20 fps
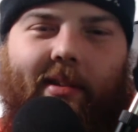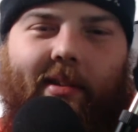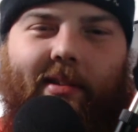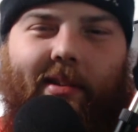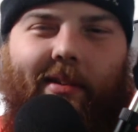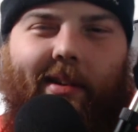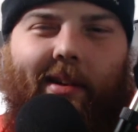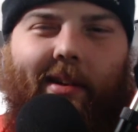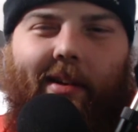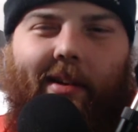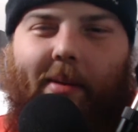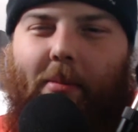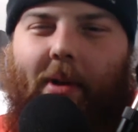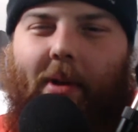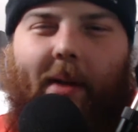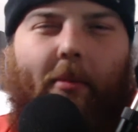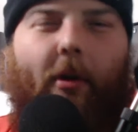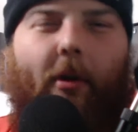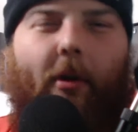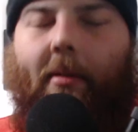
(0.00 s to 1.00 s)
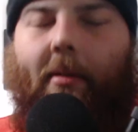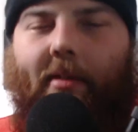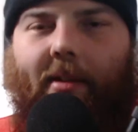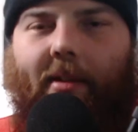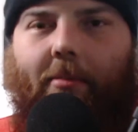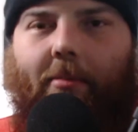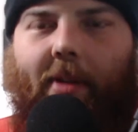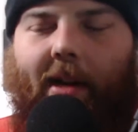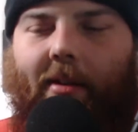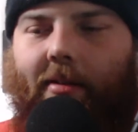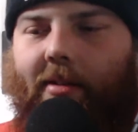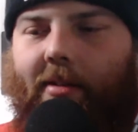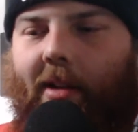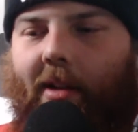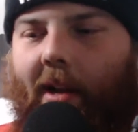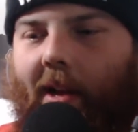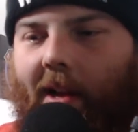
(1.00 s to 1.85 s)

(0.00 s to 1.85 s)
so, you know, I'm with subtitles.